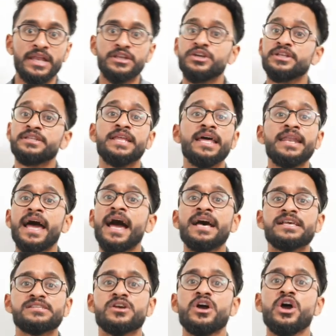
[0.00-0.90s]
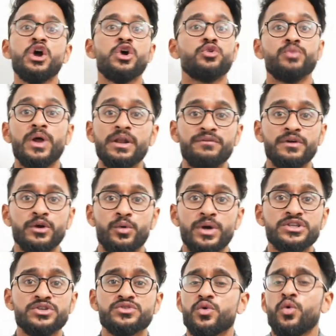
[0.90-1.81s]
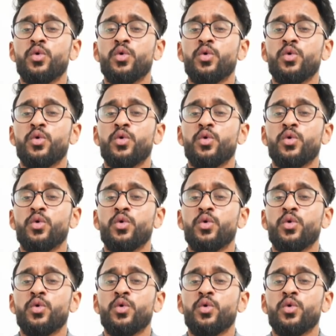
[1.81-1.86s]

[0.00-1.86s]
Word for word: and you can then ask relevant questions.